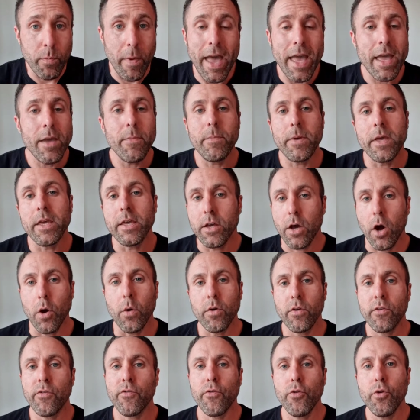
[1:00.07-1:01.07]
may be
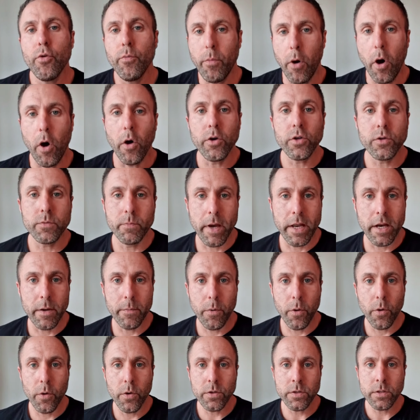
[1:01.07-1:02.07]
going through
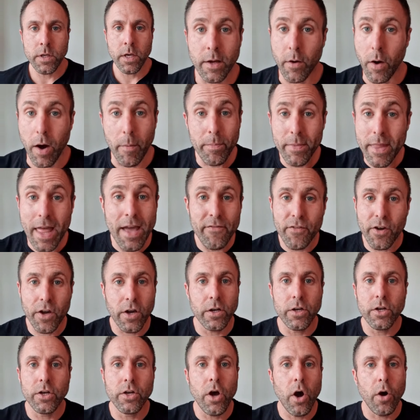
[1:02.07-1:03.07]
post-menopause. Now, I'm never
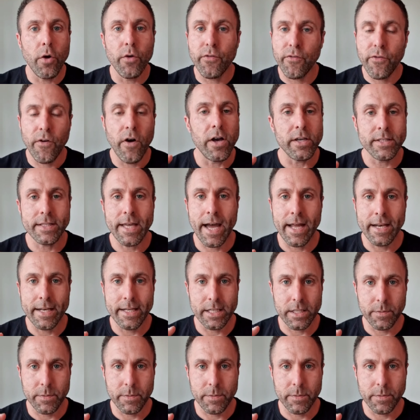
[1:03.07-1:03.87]
going to know firsthand